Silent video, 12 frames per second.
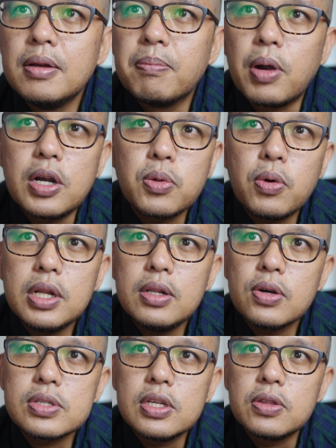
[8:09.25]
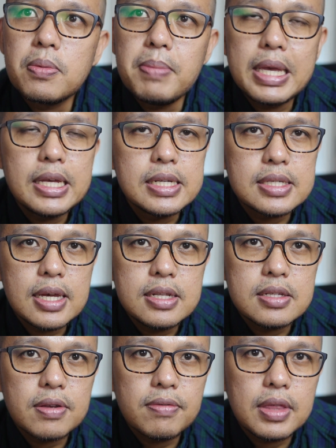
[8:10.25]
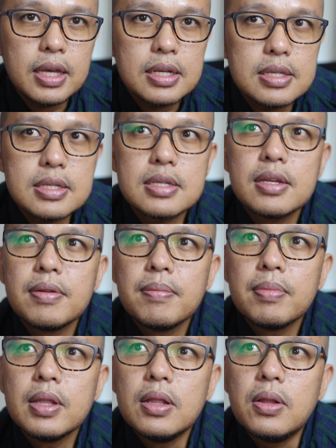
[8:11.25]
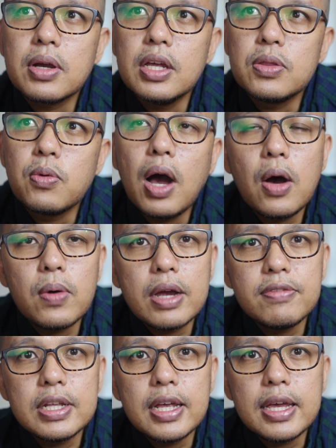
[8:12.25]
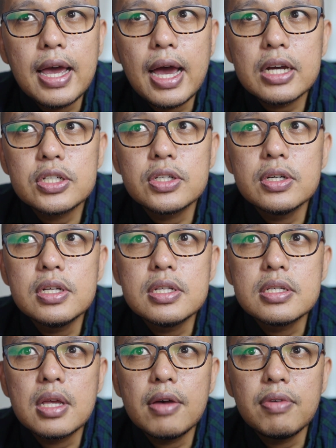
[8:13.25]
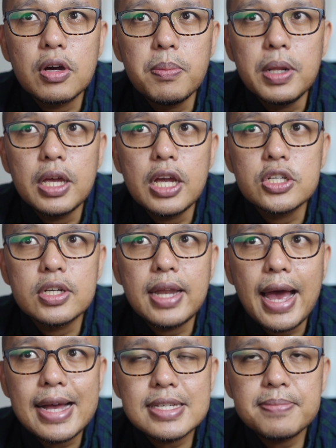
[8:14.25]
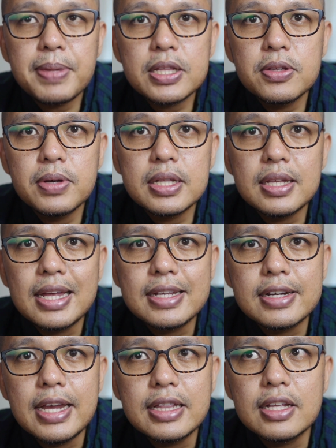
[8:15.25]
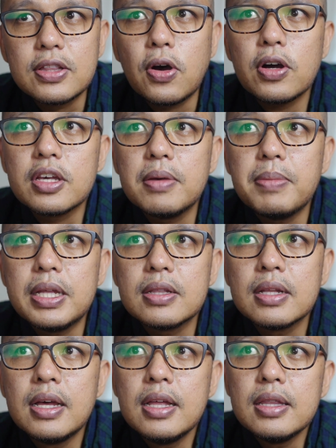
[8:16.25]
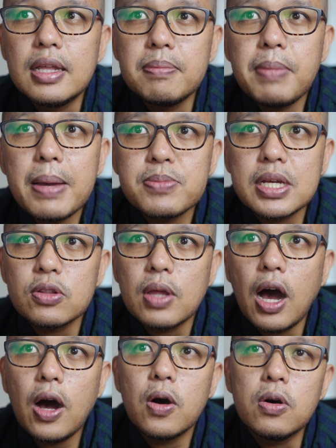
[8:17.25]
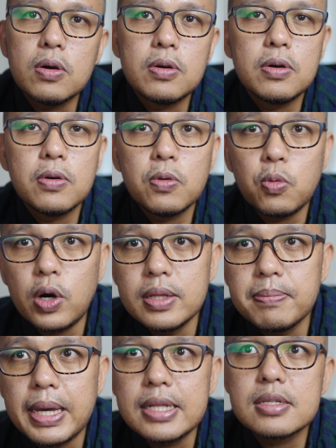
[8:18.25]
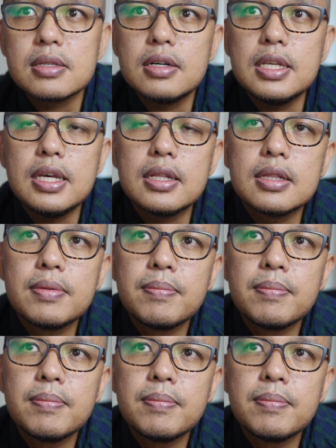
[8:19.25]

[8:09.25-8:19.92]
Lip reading: Part 1 looks into making sense of things. Look into how everyday actions have a communication aspect to it and create a document that maps out how one might study it.